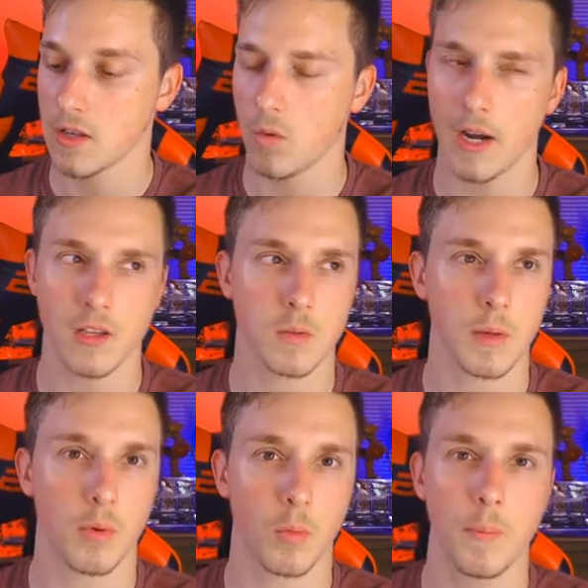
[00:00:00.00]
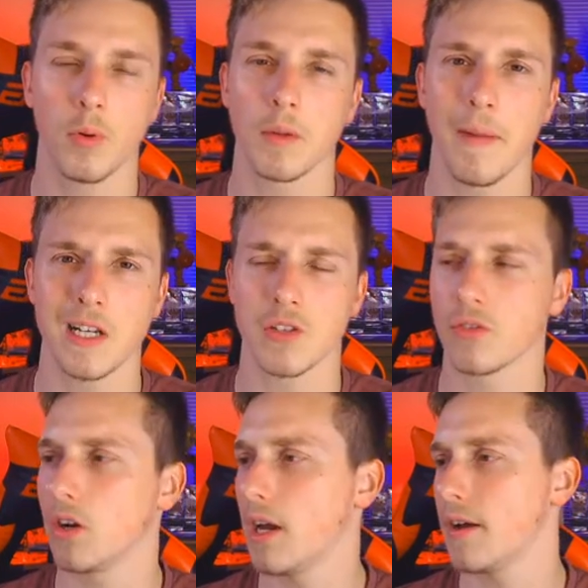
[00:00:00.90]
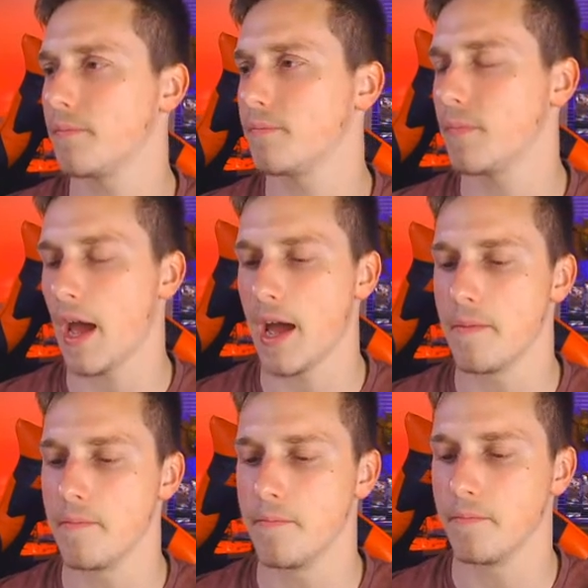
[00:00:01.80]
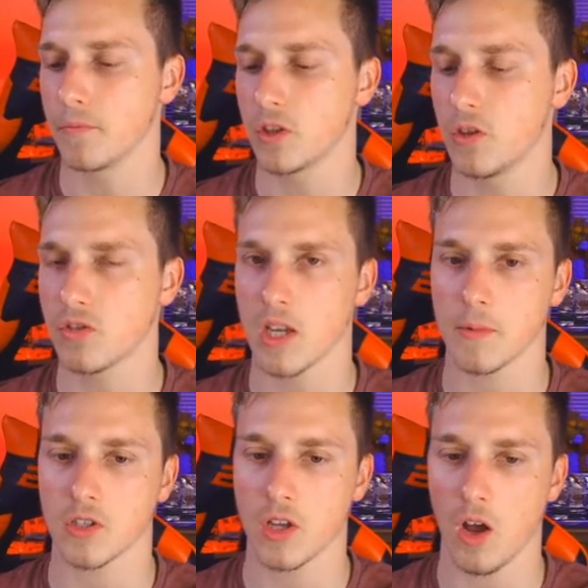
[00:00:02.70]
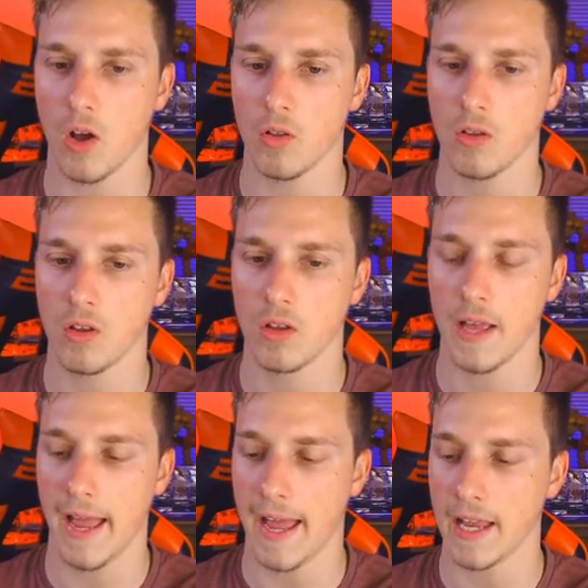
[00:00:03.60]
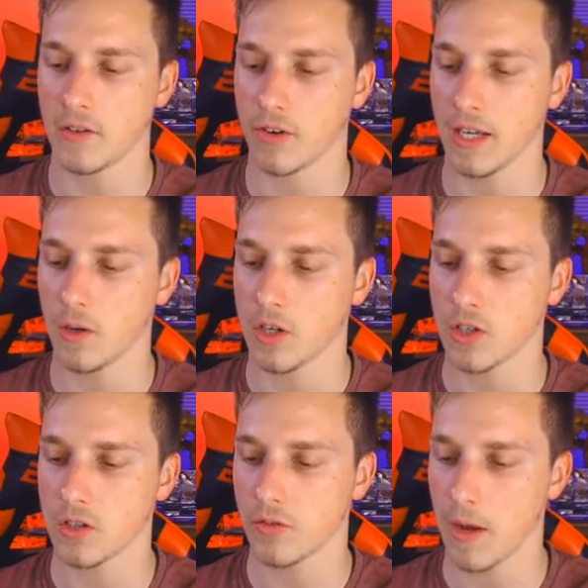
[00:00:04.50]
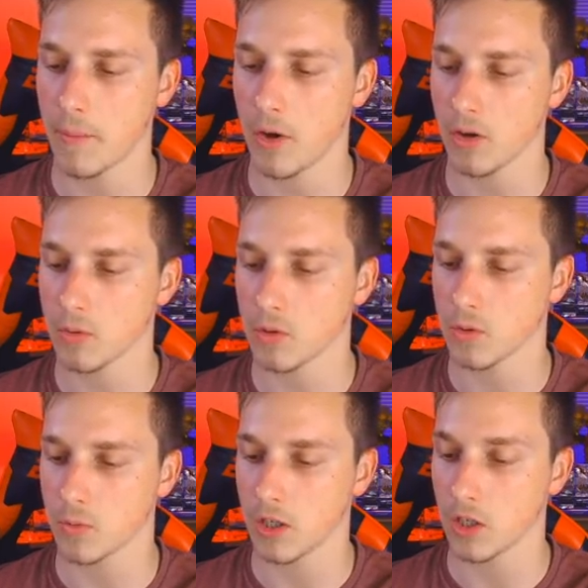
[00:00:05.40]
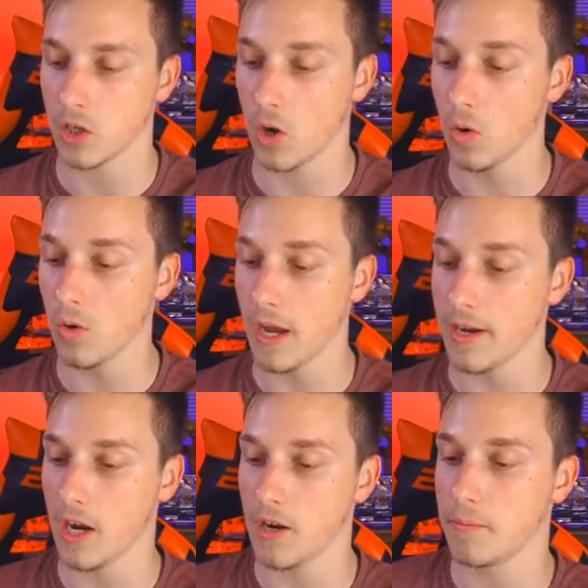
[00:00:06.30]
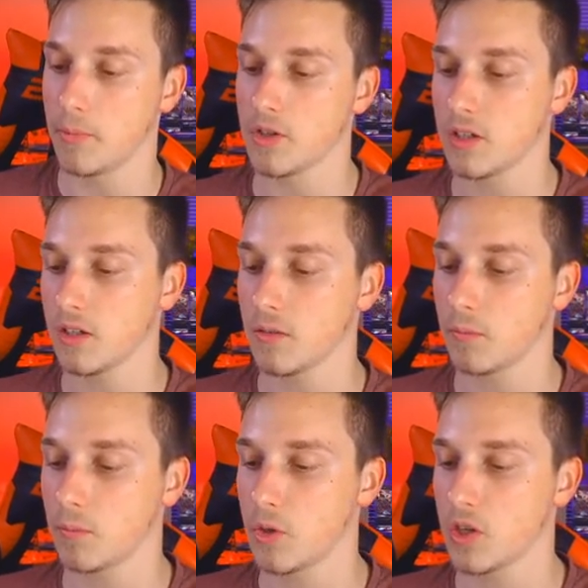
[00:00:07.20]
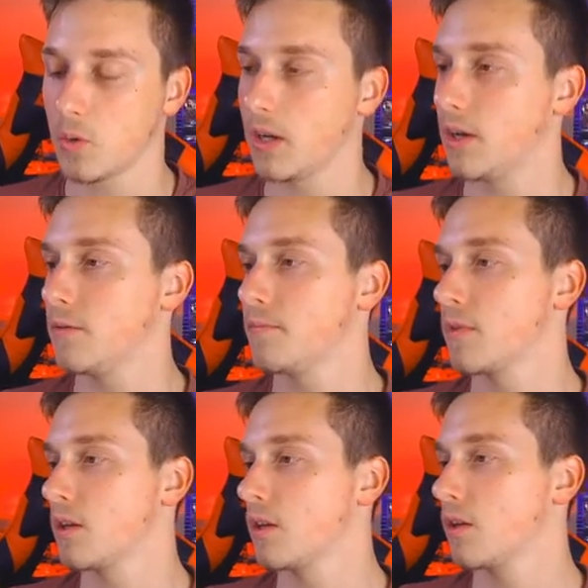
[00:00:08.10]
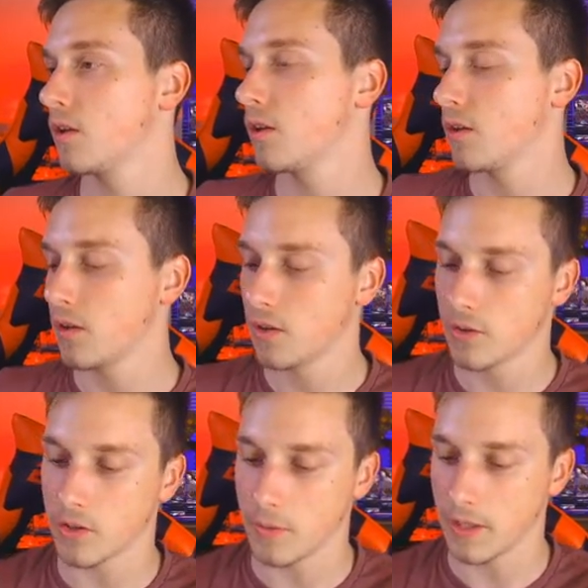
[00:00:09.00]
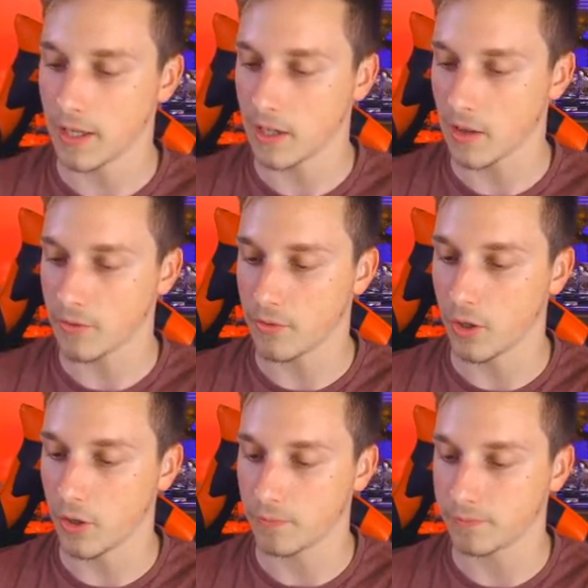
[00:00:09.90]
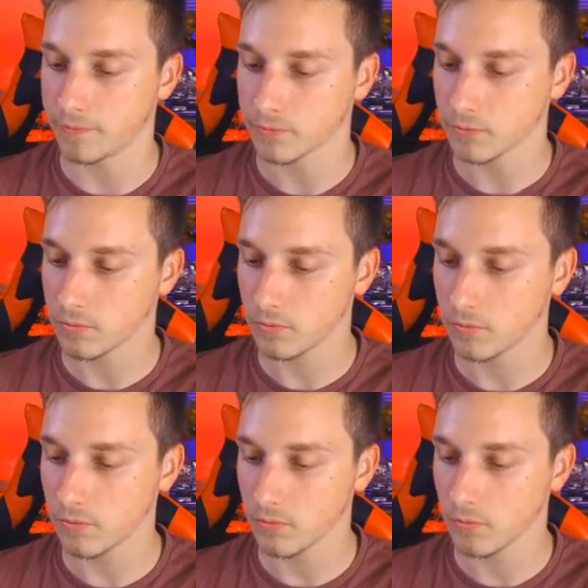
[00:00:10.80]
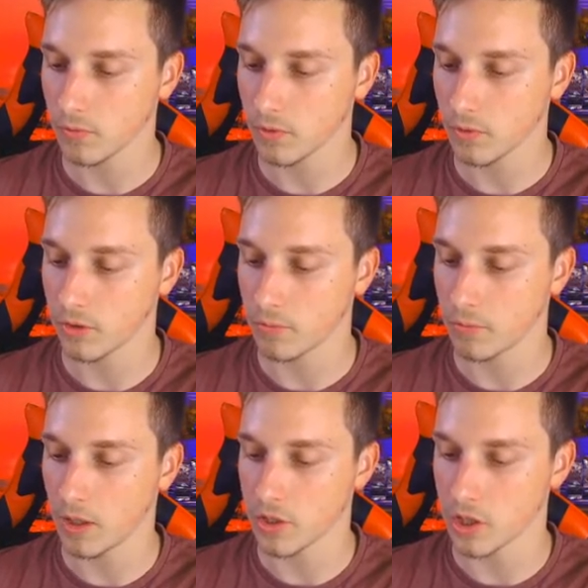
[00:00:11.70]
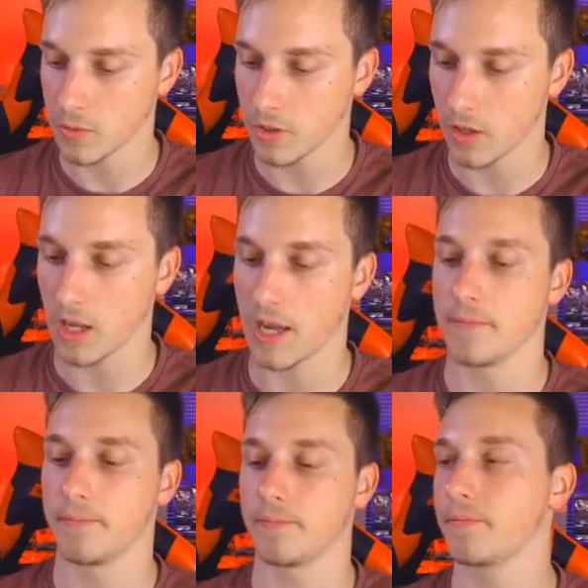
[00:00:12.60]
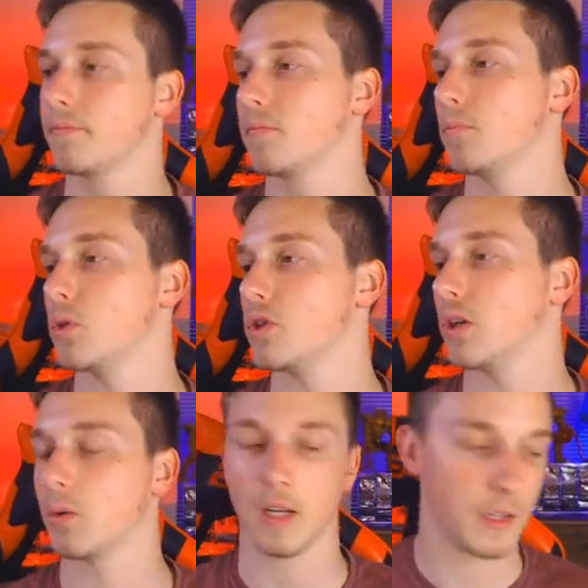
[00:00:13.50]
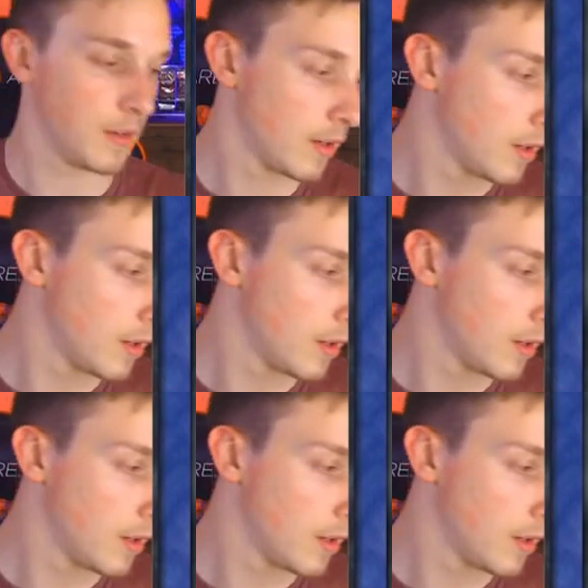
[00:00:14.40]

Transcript: What else did we pull? We pulled a Magic Ruler, Toon Summon Skull, and Relinquished from our box, which was pretty good. Oh, there you go, Bujin Quillen. So we did get another foil from our Judgment of the Light, Bujin Quillen.